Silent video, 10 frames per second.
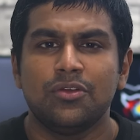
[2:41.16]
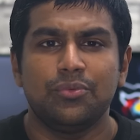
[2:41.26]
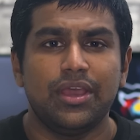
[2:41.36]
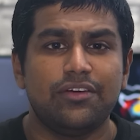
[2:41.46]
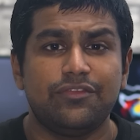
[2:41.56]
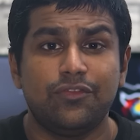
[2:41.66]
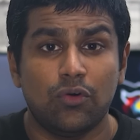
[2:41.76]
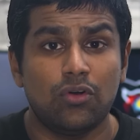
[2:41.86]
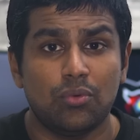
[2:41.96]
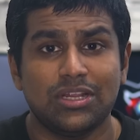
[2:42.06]
We have
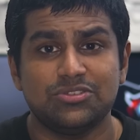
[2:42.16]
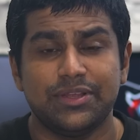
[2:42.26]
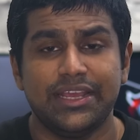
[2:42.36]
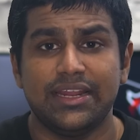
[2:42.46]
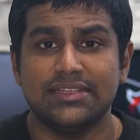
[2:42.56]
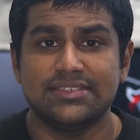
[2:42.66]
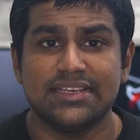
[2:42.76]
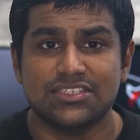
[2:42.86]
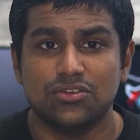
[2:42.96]
4 128 and 6